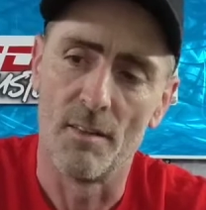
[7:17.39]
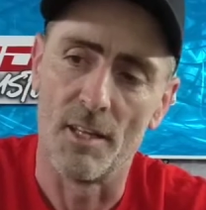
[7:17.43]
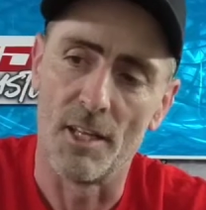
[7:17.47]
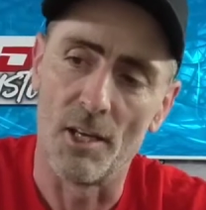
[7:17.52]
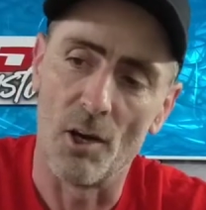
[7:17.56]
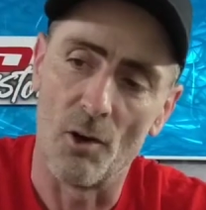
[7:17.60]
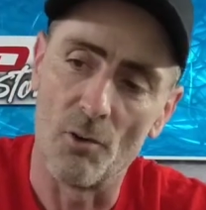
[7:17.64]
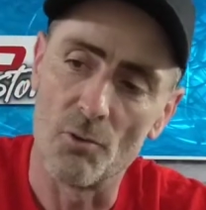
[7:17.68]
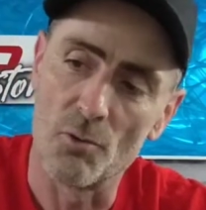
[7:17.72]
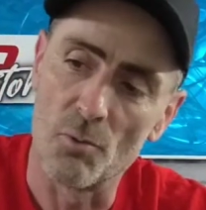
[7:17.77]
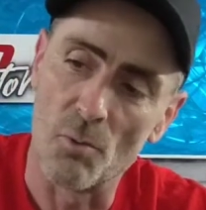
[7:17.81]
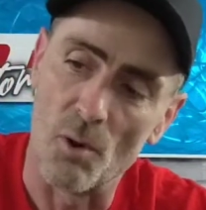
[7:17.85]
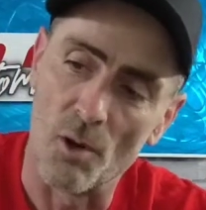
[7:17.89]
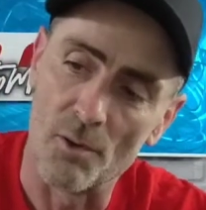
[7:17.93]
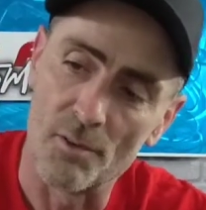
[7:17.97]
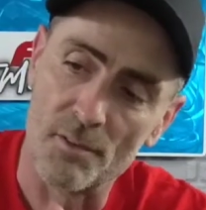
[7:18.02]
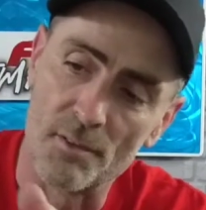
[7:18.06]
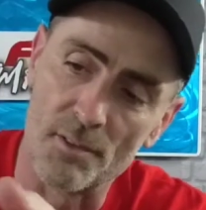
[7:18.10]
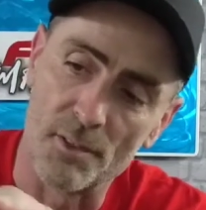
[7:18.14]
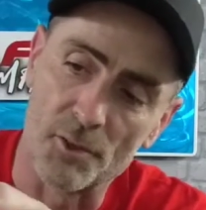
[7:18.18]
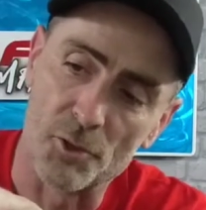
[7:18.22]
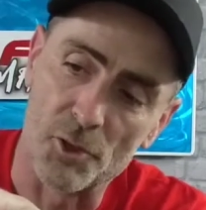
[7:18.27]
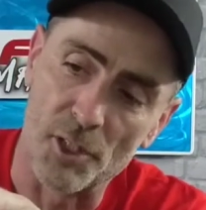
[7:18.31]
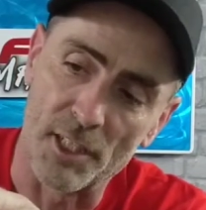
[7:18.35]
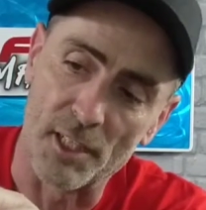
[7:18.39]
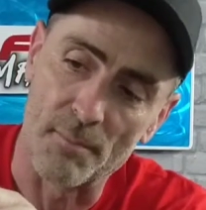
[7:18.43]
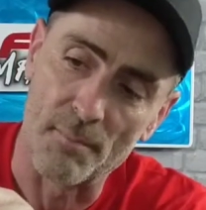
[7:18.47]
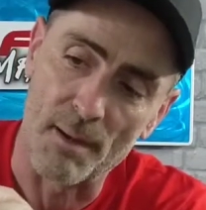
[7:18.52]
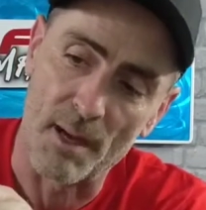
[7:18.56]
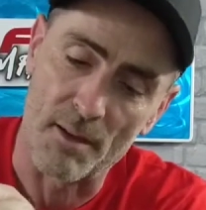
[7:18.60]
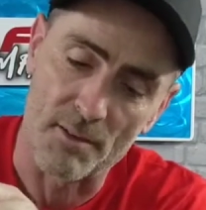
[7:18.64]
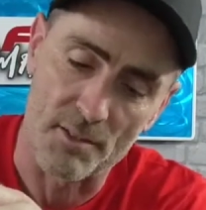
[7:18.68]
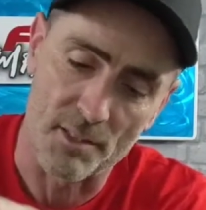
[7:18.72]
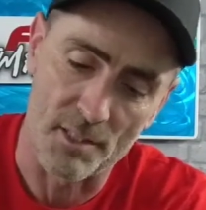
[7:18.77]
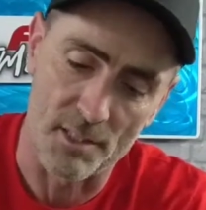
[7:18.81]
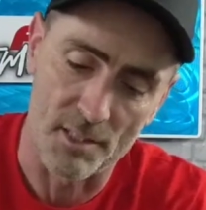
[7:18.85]
The old one, the trigger
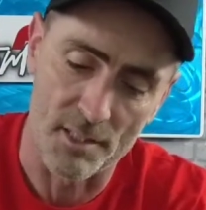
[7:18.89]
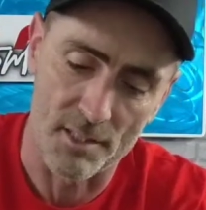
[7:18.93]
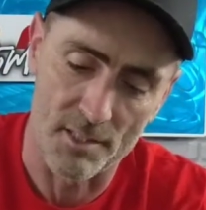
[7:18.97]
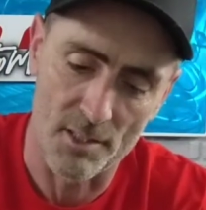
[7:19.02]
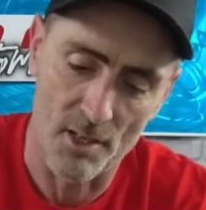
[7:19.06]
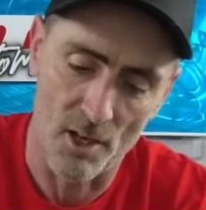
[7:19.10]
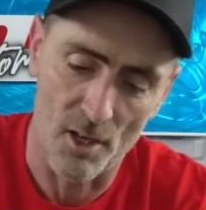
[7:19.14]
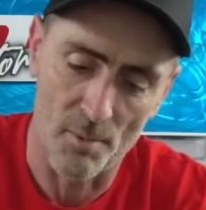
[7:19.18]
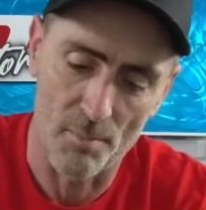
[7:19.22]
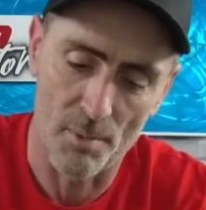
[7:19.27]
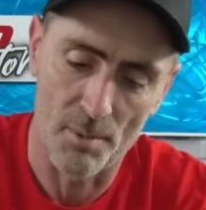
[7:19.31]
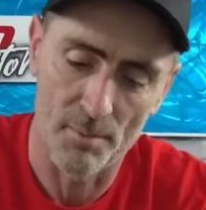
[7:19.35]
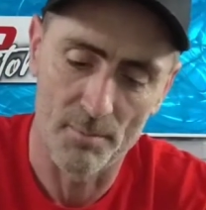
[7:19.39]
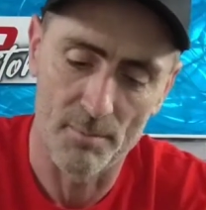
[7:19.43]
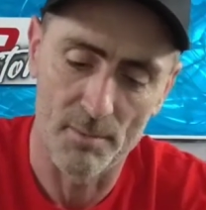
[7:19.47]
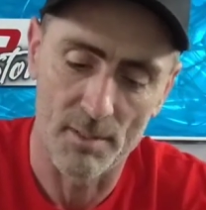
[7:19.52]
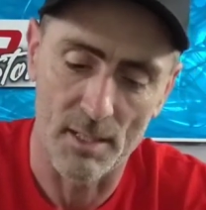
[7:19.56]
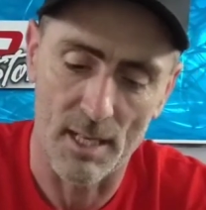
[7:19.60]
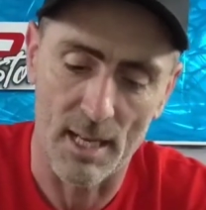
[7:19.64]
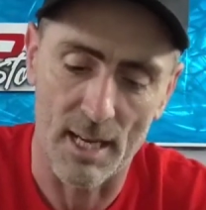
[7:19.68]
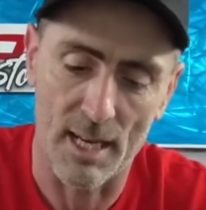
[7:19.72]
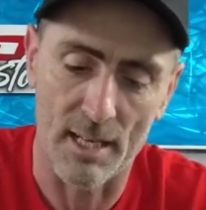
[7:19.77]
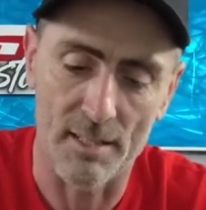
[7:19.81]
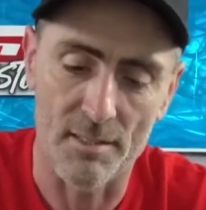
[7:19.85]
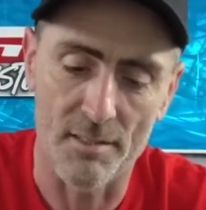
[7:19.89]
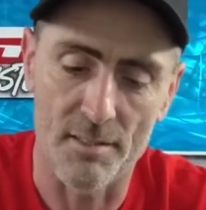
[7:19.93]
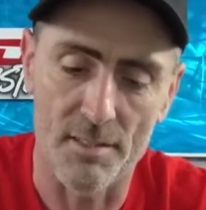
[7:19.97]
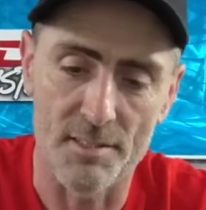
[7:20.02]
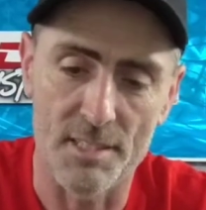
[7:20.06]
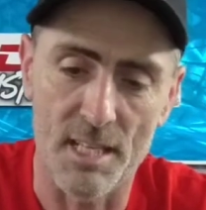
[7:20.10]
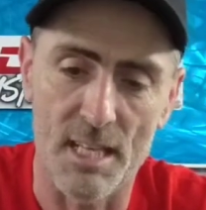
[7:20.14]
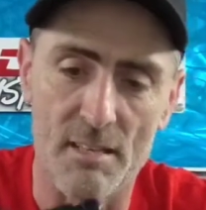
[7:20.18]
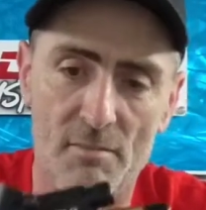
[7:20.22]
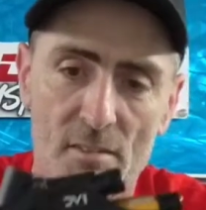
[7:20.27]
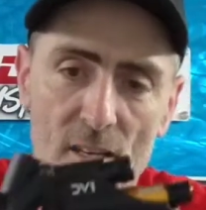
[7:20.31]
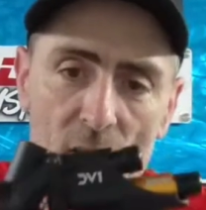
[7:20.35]
mounts to the top, and
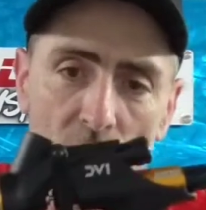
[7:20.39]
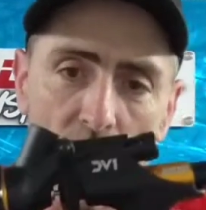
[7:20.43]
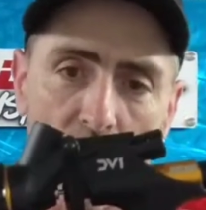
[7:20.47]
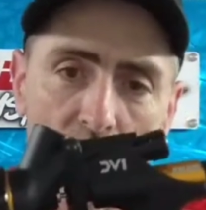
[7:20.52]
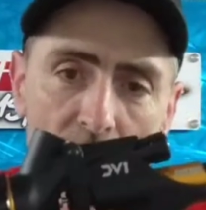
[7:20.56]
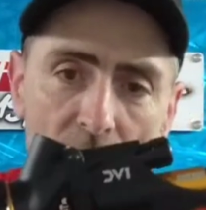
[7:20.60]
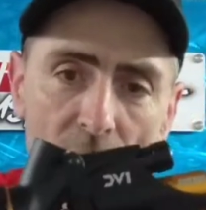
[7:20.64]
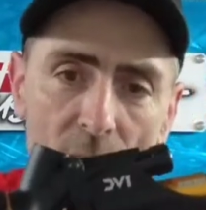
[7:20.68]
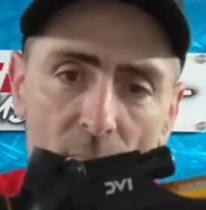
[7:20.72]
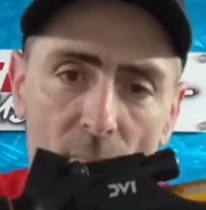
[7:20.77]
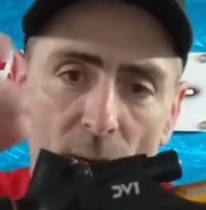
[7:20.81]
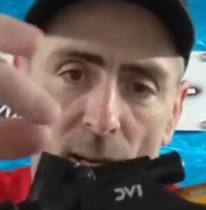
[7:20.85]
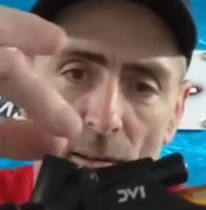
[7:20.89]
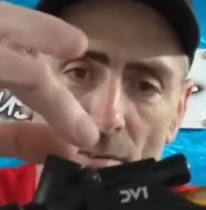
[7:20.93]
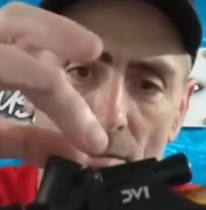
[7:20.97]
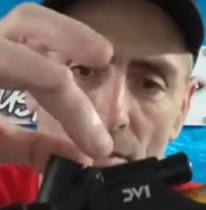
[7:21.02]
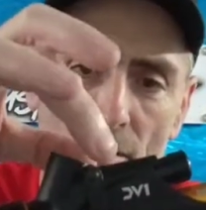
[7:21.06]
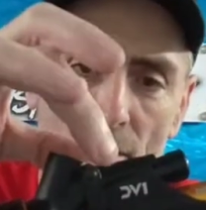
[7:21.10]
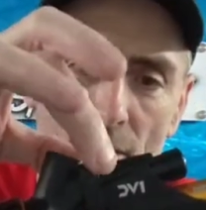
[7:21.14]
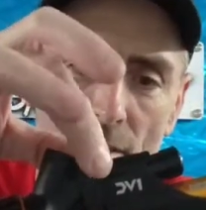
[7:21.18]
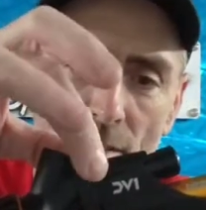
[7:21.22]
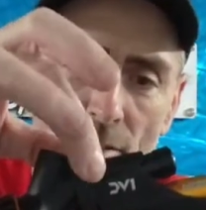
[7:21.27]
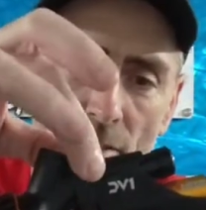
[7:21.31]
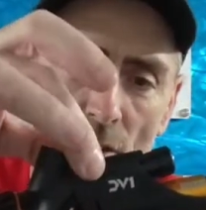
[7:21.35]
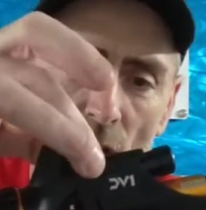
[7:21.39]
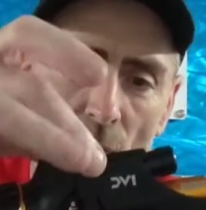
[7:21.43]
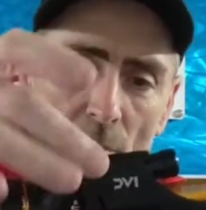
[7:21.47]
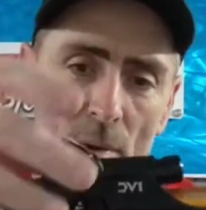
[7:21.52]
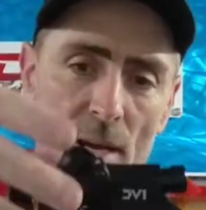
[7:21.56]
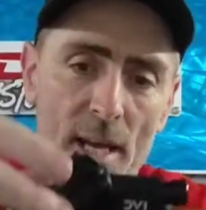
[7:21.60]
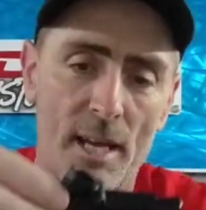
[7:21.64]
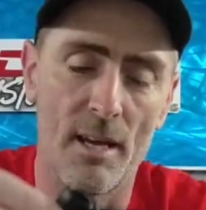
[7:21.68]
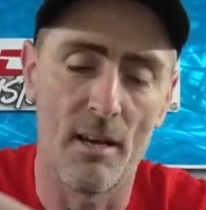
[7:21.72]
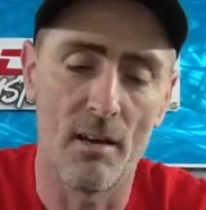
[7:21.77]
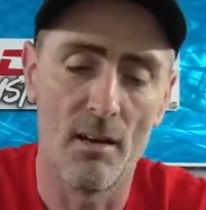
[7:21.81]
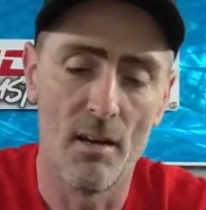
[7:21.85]
the dv1 mounts to the
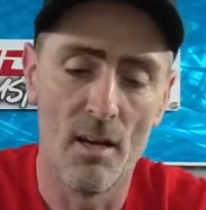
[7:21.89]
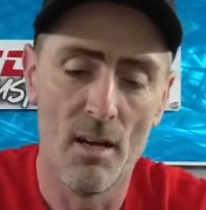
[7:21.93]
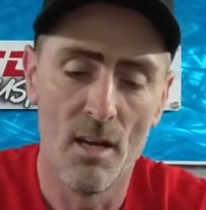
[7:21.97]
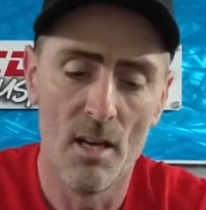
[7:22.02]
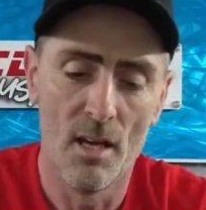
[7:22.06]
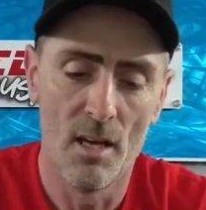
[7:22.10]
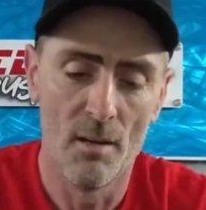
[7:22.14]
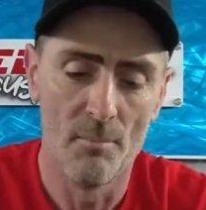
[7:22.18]
top here.